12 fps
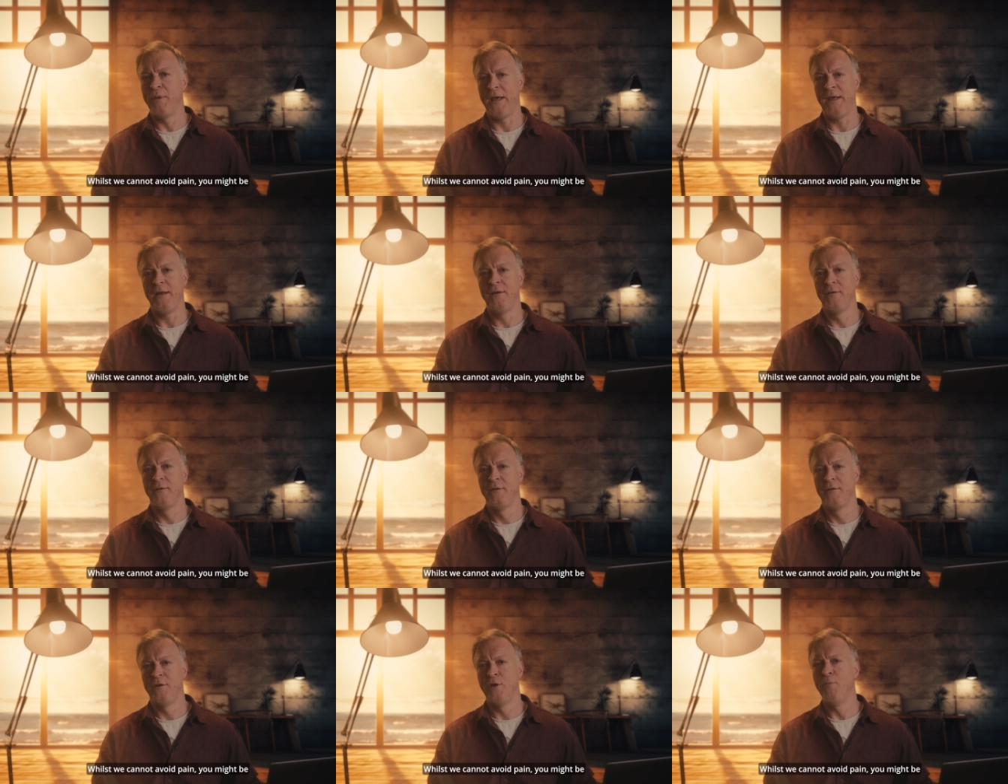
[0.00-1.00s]
a
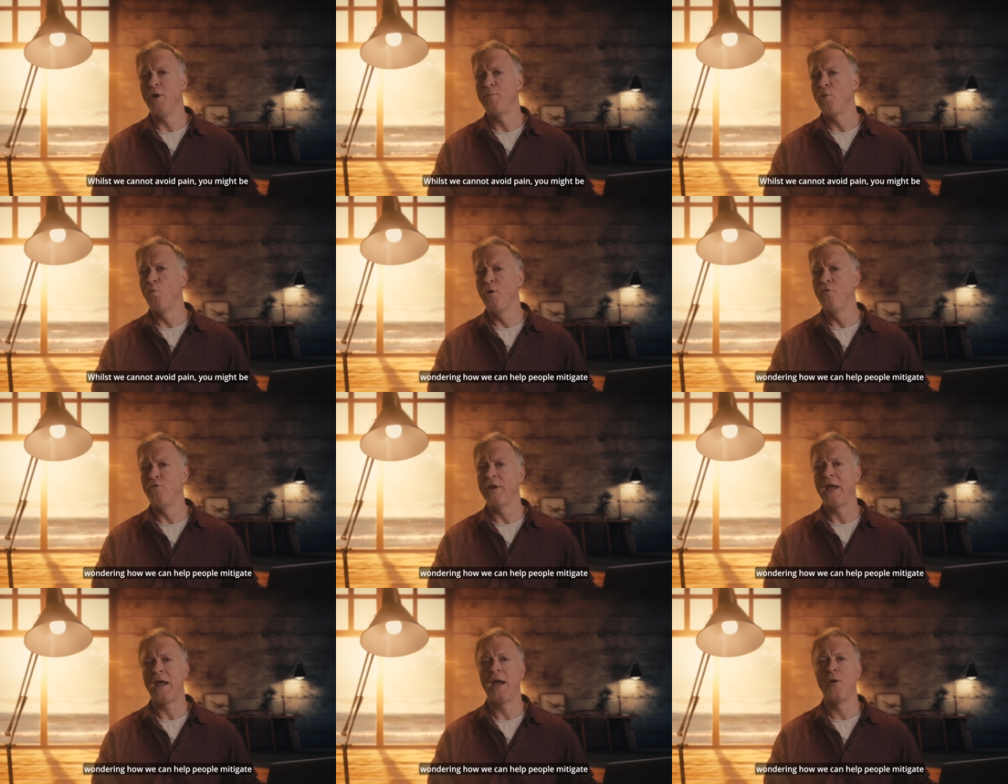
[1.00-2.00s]
an office
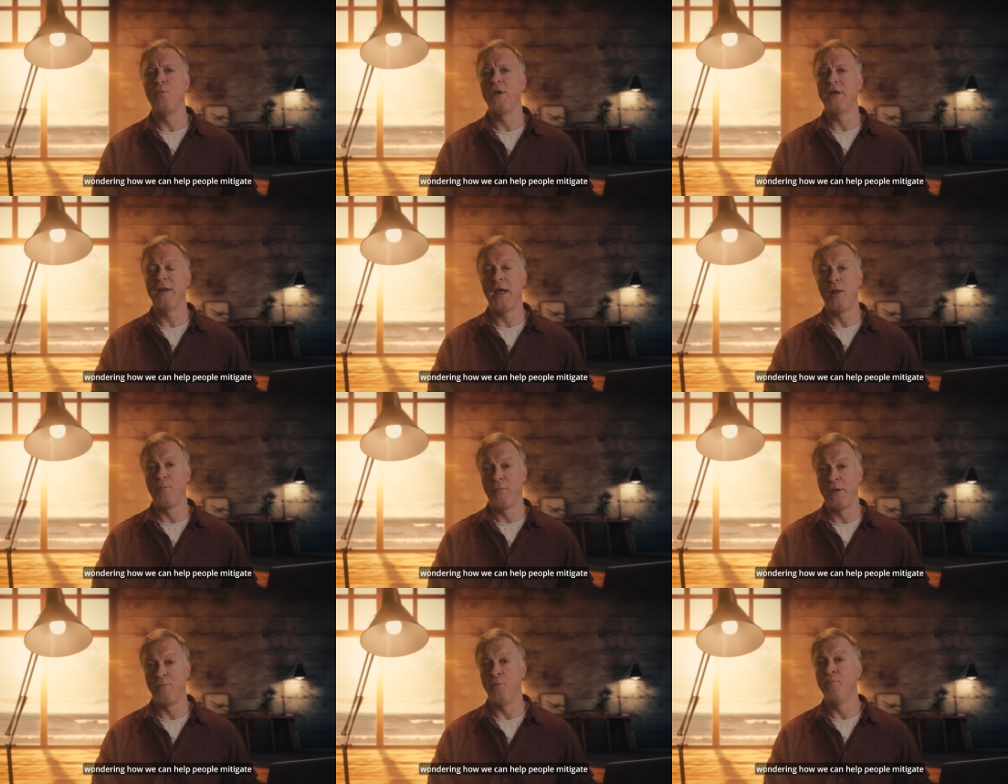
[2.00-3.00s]
setting
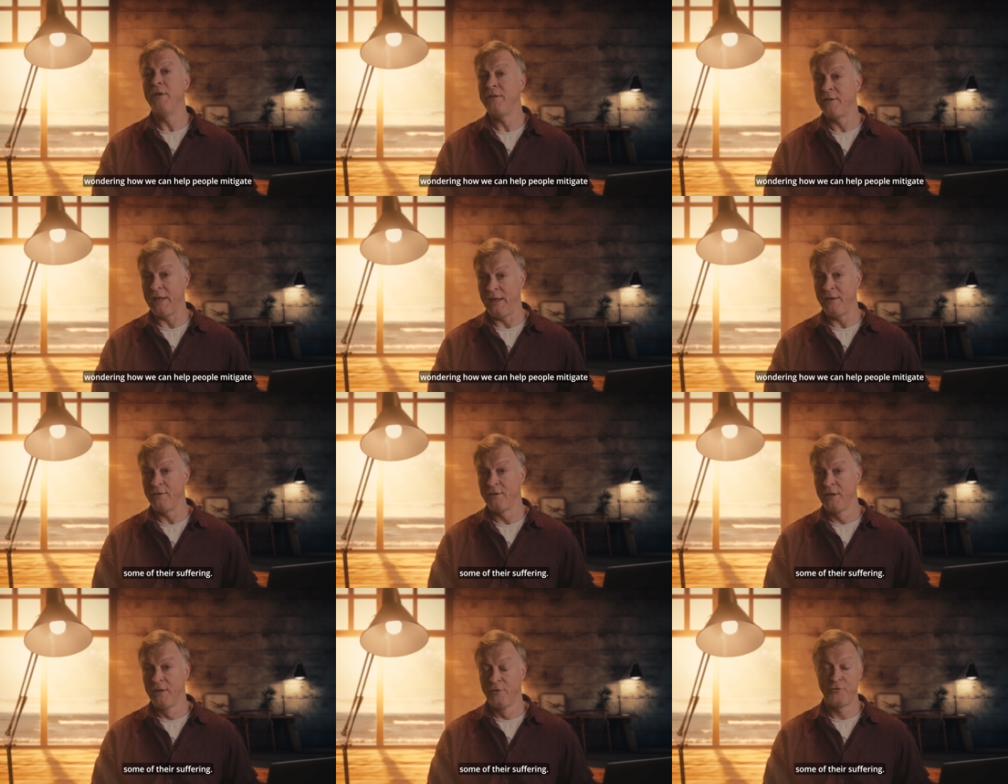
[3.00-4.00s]
and that's what
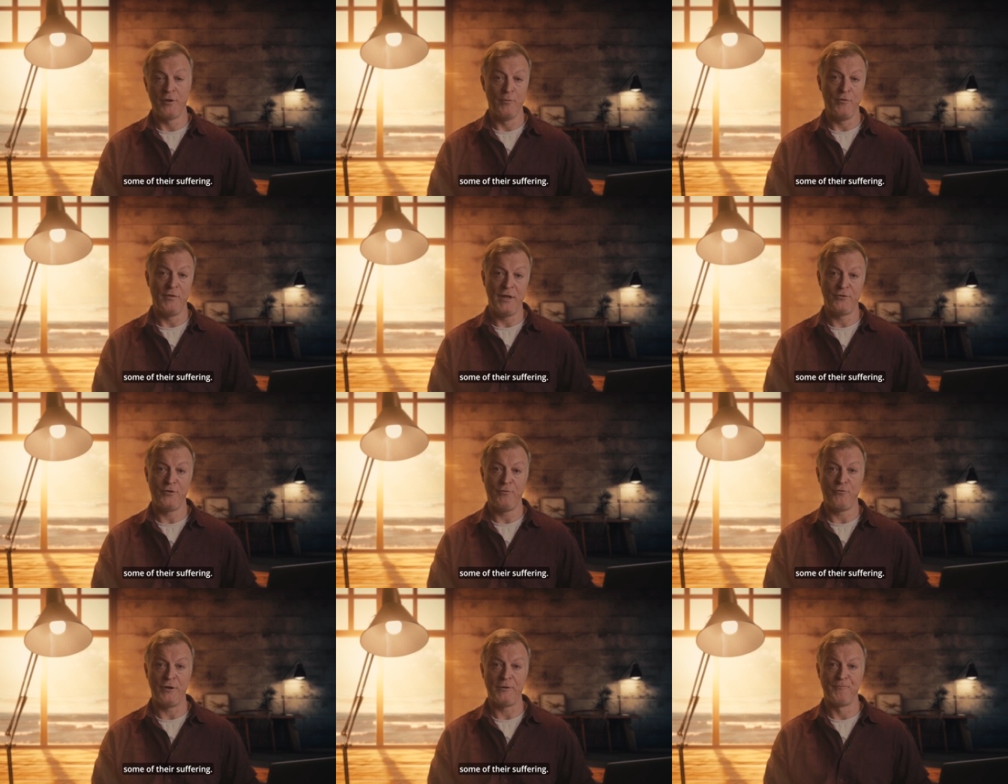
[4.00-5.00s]
we're going for
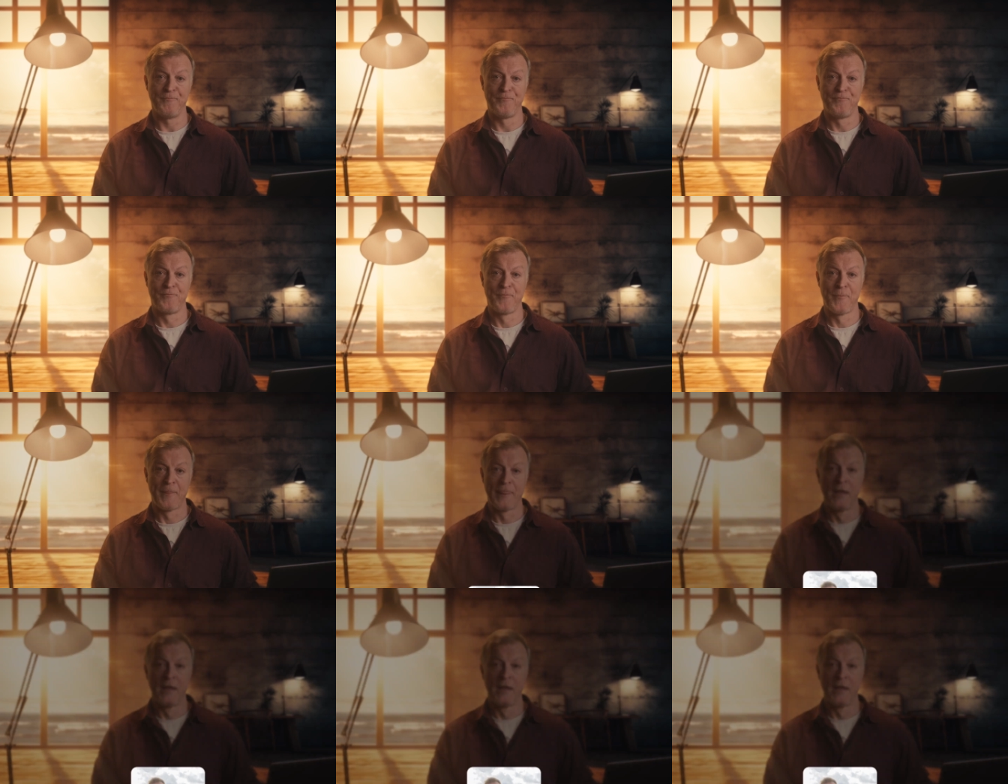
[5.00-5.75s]
we, we're creating like an